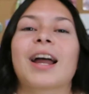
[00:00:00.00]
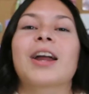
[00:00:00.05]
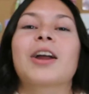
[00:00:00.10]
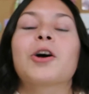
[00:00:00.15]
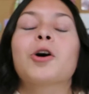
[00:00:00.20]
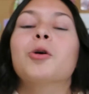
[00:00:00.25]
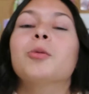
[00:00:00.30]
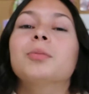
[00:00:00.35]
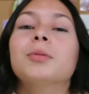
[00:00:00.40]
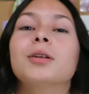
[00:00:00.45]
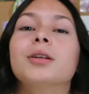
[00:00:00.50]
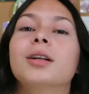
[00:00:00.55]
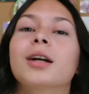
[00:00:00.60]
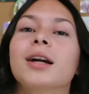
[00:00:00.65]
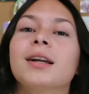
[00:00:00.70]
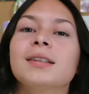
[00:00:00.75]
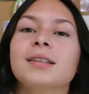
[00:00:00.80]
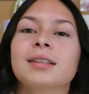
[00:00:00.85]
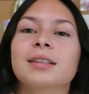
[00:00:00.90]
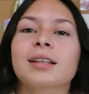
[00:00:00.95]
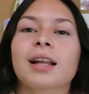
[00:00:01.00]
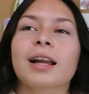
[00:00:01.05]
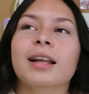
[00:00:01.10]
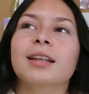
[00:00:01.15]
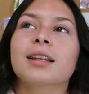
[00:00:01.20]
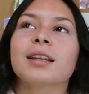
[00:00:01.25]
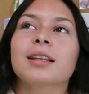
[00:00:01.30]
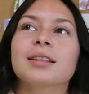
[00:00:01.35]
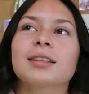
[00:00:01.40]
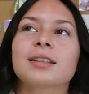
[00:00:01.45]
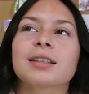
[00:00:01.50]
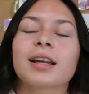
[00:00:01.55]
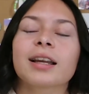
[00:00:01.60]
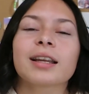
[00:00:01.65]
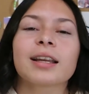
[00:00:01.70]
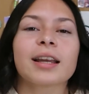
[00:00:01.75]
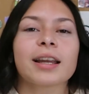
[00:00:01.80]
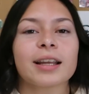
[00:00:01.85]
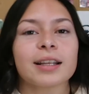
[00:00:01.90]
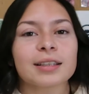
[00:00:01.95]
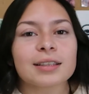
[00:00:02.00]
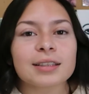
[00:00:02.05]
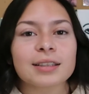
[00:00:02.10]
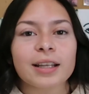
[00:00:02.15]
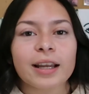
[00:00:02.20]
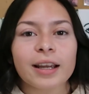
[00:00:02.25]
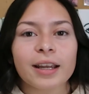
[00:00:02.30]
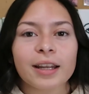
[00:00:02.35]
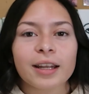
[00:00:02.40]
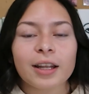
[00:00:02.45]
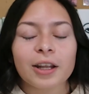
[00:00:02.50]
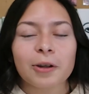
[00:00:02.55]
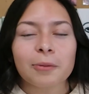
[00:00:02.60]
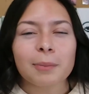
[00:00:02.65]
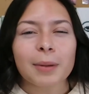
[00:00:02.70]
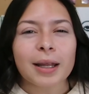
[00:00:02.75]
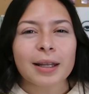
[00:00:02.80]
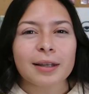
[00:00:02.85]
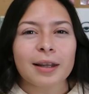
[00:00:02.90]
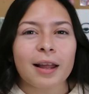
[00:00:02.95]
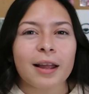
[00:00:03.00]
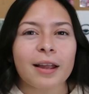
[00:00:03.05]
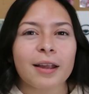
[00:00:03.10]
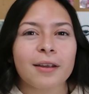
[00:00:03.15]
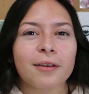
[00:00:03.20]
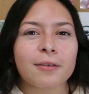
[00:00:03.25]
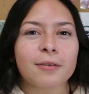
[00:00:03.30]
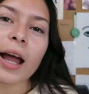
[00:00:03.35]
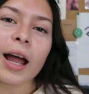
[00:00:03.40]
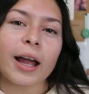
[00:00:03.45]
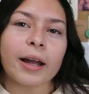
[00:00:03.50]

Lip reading: I hope you guys like this like insight in my life.